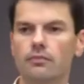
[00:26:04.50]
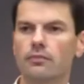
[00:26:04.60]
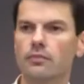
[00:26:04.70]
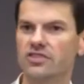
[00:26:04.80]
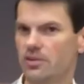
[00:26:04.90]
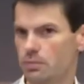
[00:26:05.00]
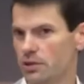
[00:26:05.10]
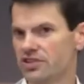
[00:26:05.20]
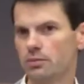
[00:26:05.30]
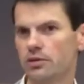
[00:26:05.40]
See, the
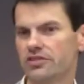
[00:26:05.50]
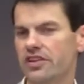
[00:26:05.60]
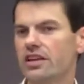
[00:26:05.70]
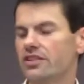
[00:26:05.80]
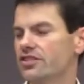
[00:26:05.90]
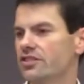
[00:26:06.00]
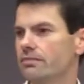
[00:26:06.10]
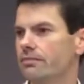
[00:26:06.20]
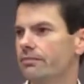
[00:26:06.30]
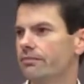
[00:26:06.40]
principle is this
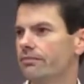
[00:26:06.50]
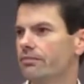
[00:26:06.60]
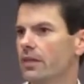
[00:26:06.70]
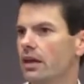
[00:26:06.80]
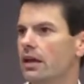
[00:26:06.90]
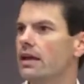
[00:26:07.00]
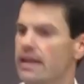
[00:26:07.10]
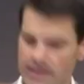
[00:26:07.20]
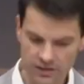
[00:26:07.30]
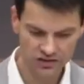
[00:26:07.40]

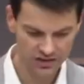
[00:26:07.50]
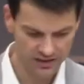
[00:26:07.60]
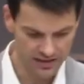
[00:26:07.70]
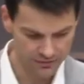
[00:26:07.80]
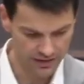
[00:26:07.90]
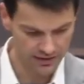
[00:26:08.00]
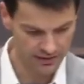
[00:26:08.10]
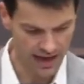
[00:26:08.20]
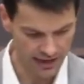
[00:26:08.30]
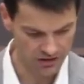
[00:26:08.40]
insignificant
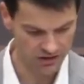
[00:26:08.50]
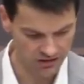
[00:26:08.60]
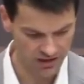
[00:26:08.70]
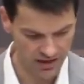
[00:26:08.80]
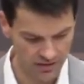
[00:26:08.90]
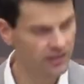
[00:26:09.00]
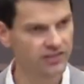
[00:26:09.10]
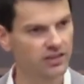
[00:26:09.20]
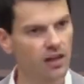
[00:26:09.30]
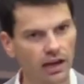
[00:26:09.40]
actions in this
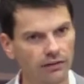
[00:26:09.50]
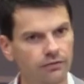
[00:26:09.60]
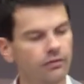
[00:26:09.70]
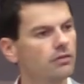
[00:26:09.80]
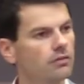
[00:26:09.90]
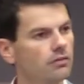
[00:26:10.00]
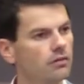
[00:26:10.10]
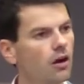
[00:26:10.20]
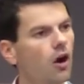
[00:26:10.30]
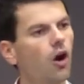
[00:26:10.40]
life
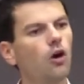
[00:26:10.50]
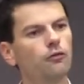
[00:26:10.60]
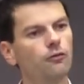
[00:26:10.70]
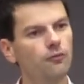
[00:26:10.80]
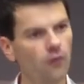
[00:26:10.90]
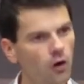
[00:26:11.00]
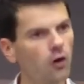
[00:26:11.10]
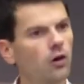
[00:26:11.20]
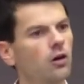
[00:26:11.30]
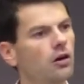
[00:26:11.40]
are
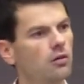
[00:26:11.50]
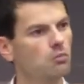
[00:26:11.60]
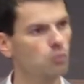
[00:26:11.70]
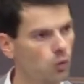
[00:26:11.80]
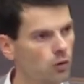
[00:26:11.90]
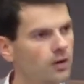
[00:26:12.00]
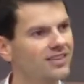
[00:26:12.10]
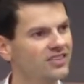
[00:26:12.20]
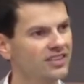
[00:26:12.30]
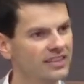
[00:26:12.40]
far more
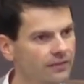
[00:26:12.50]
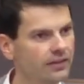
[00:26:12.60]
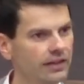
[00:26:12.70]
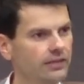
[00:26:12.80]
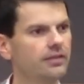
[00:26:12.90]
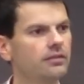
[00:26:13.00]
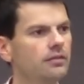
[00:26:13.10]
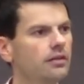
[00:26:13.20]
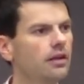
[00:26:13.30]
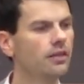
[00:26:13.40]
significant
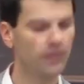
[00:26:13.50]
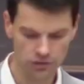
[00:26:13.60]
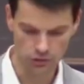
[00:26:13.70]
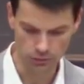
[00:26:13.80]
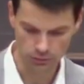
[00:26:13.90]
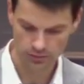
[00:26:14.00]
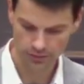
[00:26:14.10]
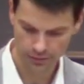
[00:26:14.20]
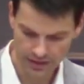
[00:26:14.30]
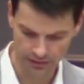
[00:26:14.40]
than you think.